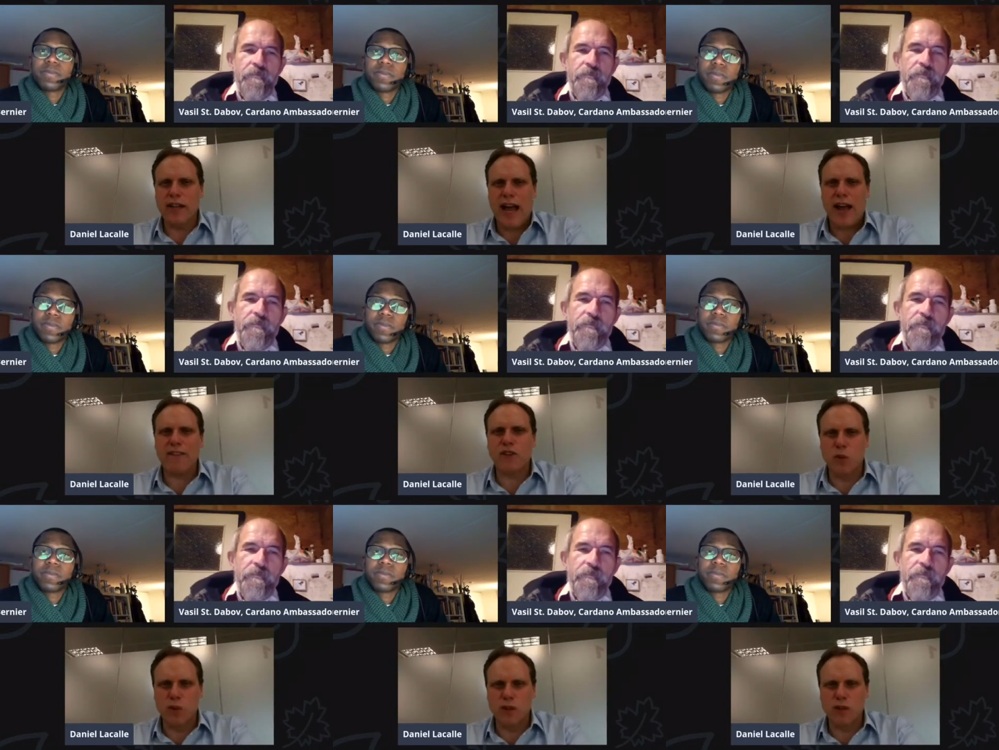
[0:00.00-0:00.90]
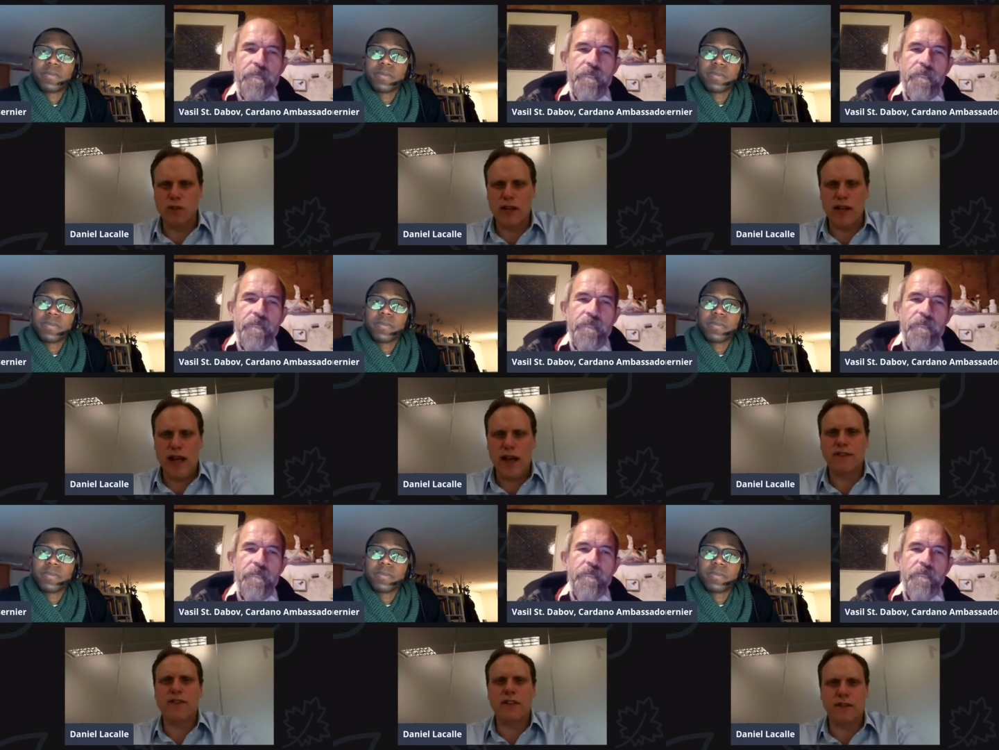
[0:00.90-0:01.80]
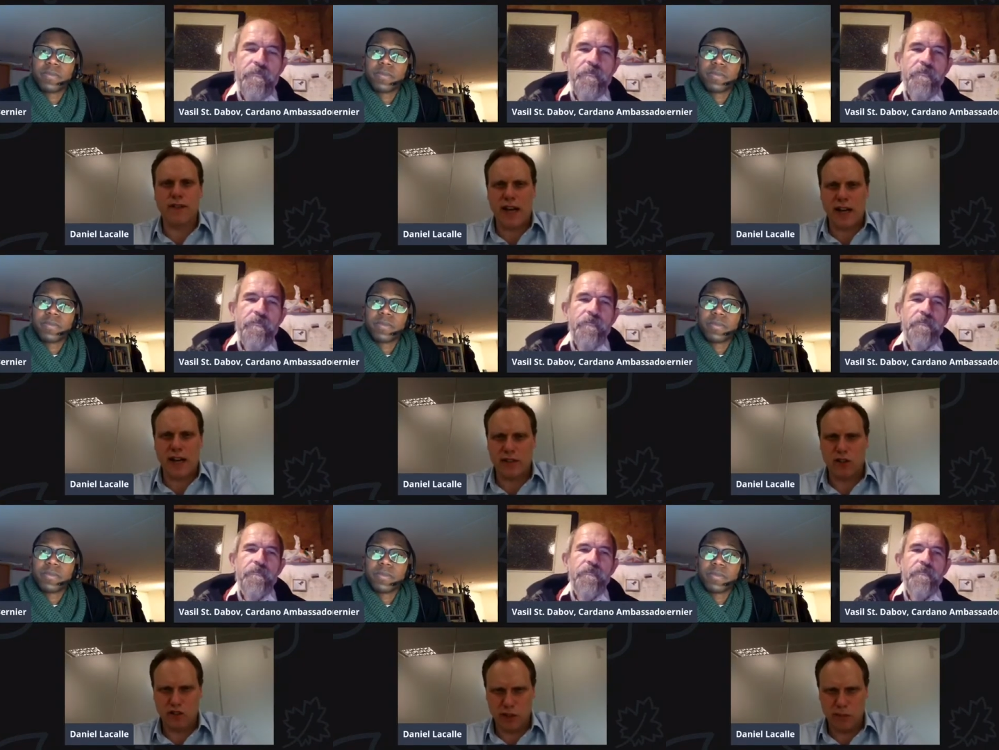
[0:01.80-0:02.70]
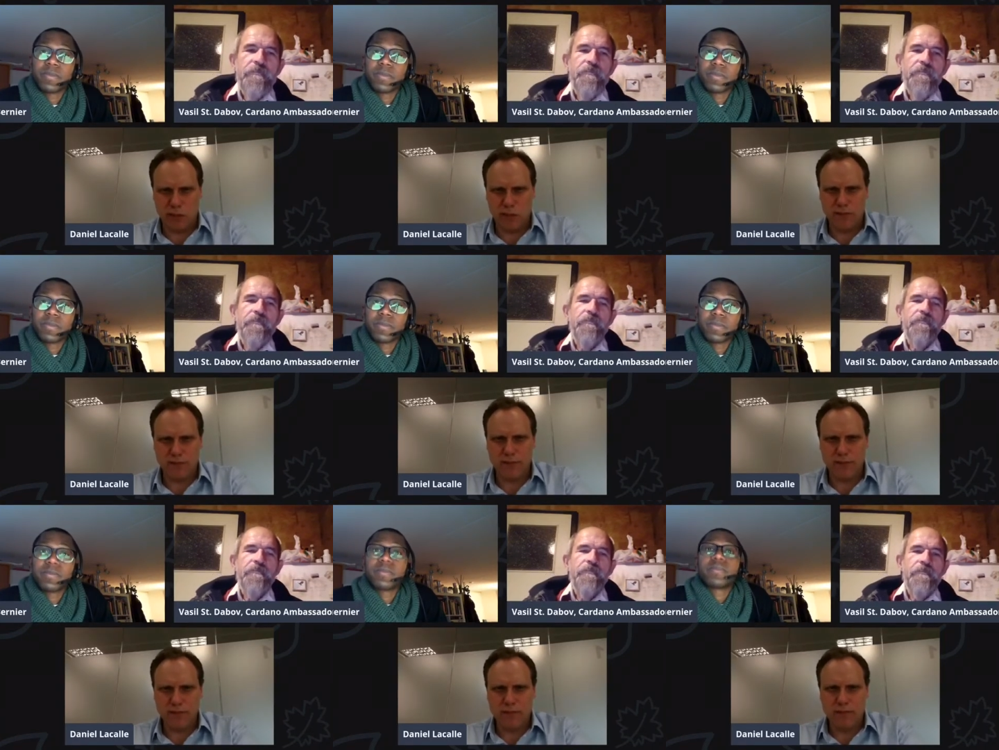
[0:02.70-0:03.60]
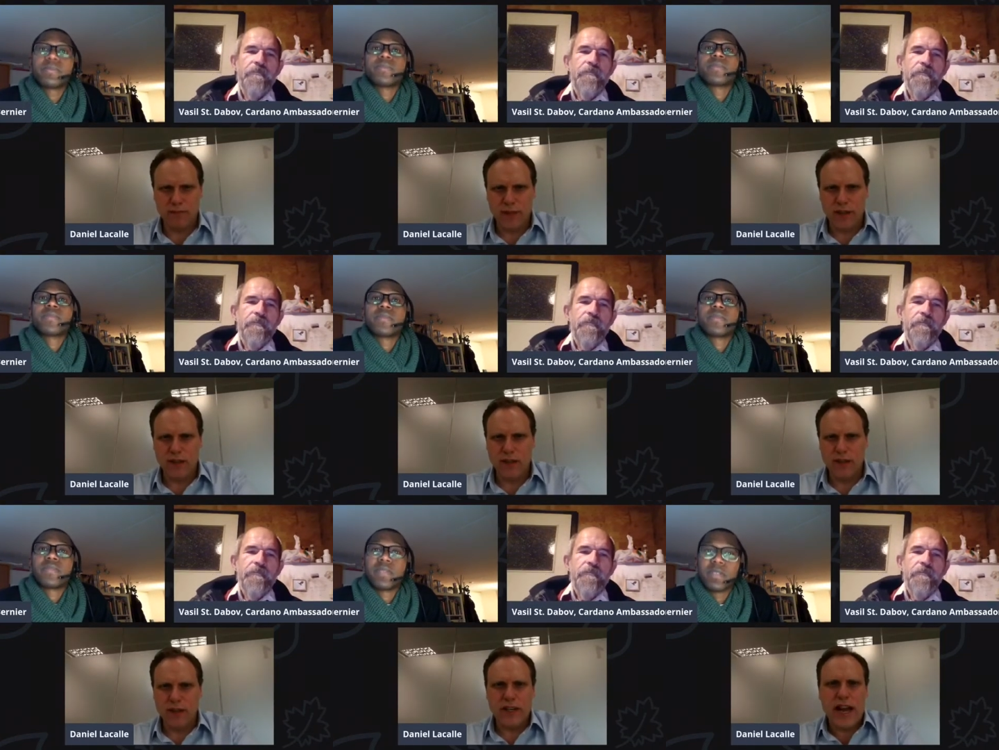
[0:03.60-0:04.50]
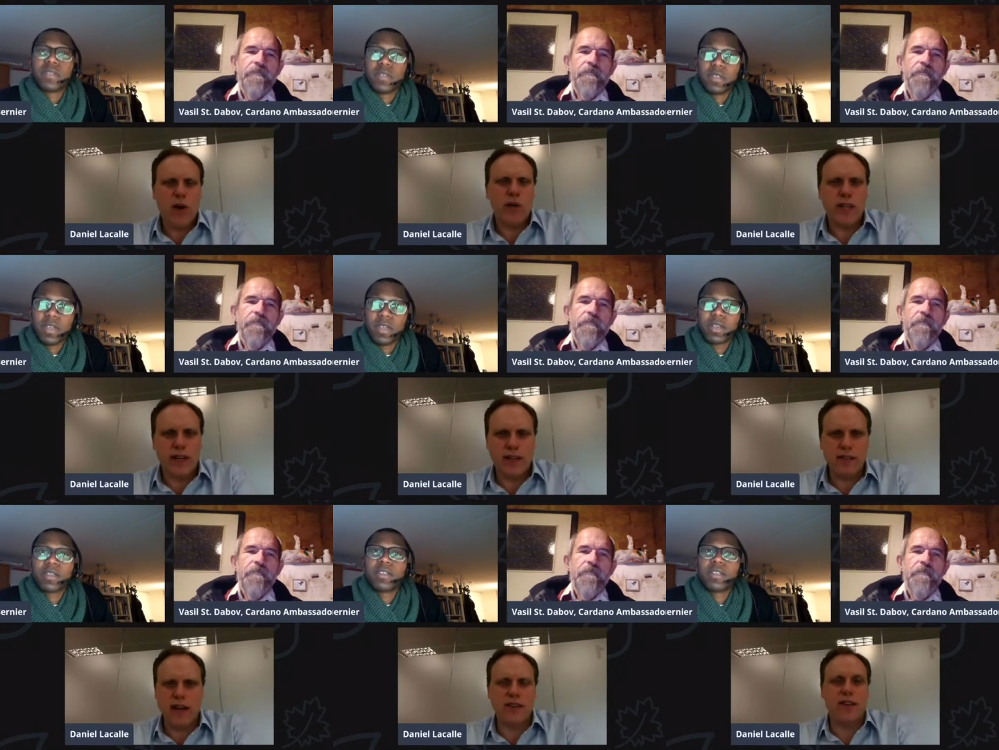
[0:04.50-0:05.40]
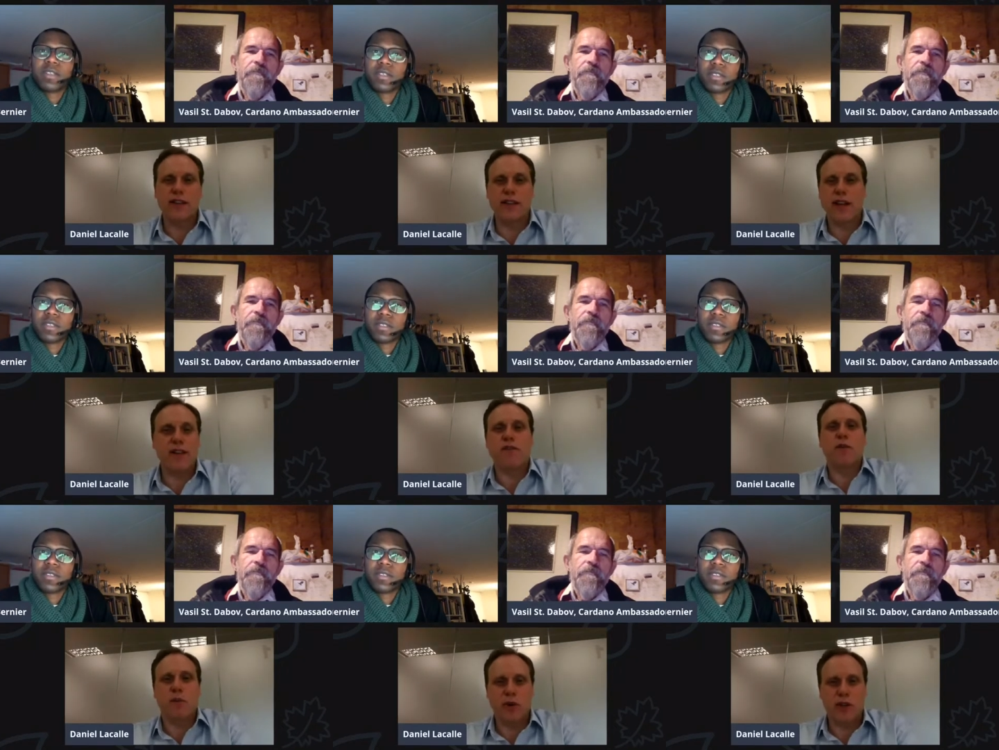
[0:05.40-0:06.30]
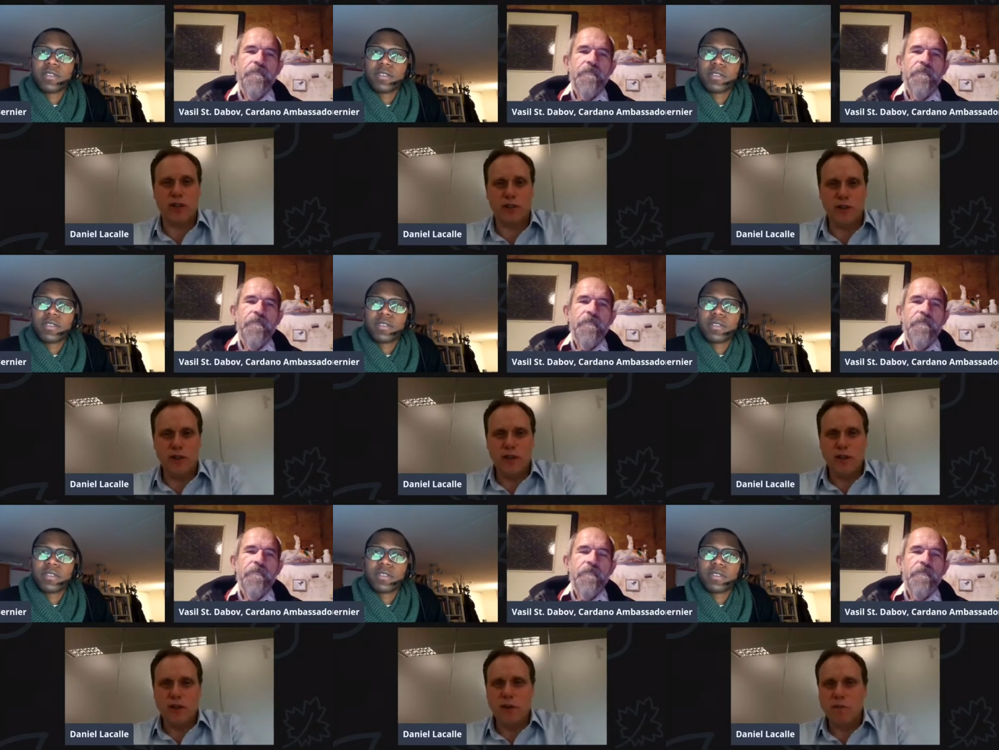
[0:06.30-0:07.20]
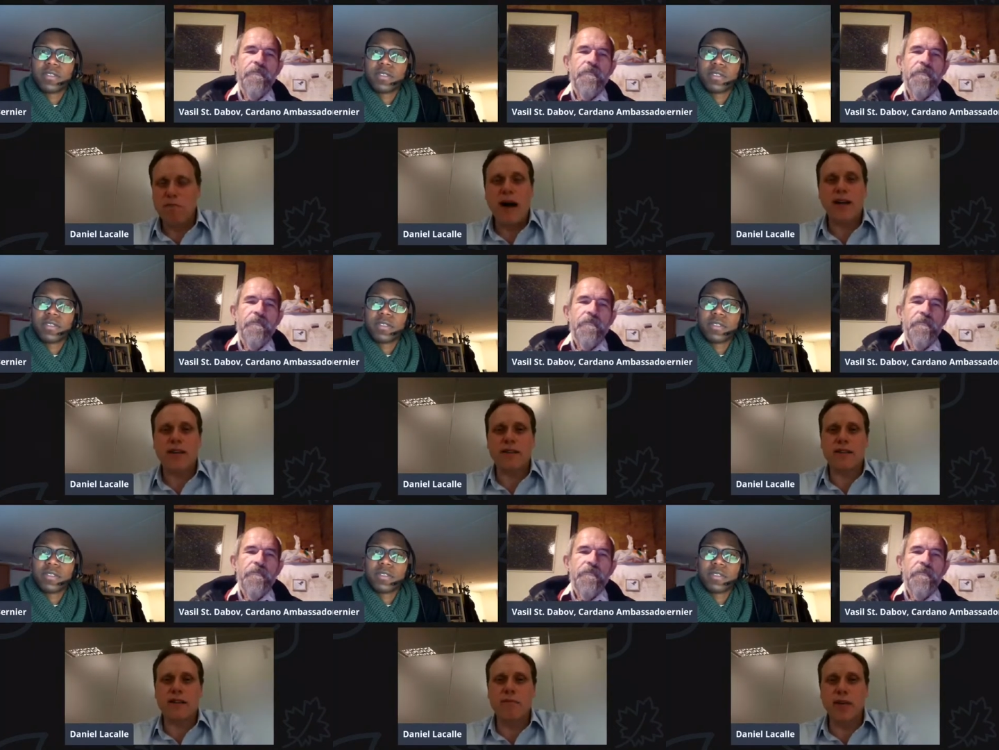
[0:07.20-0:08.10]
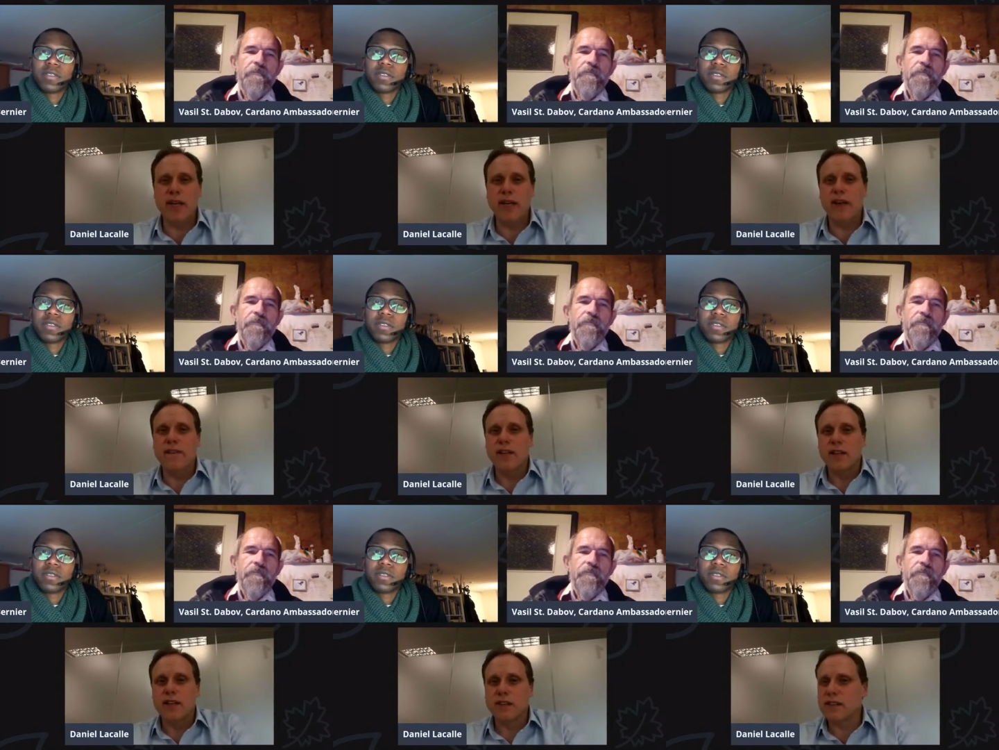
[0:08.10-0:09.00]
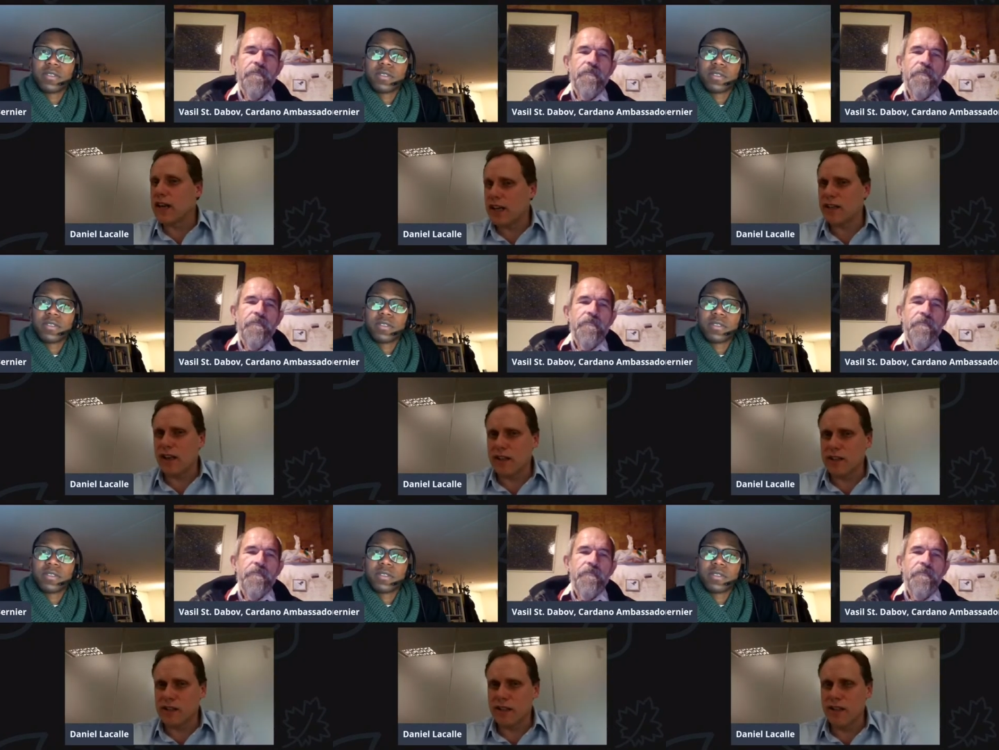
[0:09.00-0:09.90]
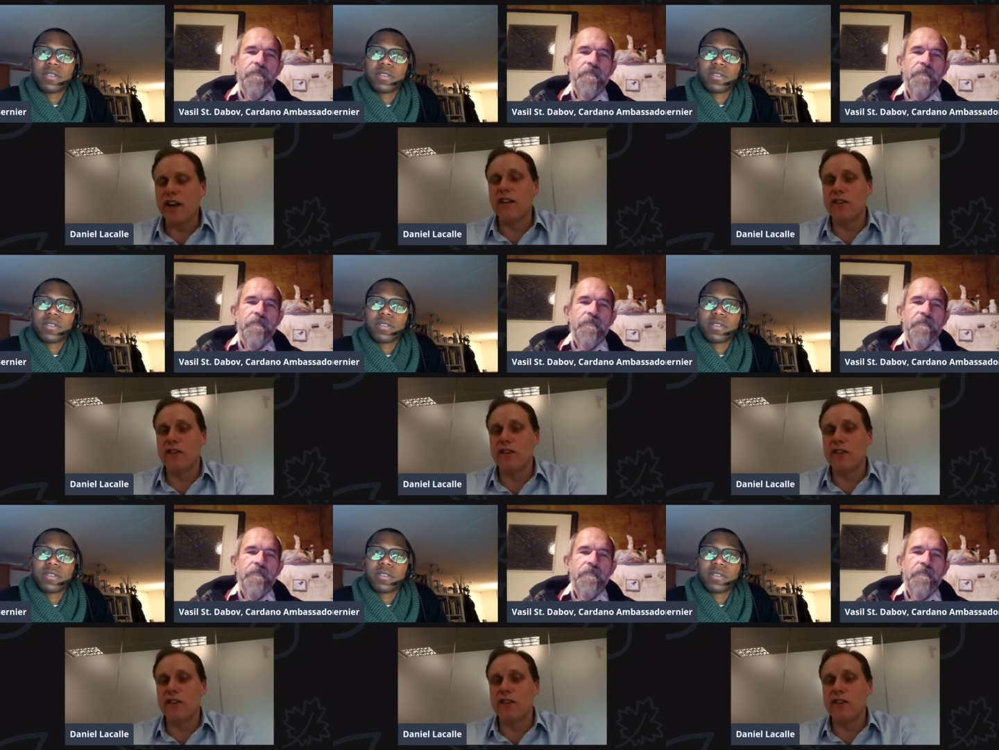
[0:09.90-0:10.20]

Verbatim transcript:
Speaker 1: afterwards after the fact concept. Hmm? Uh, yeah. Nowadays, I think that everybody might uh, be slightly concerned, if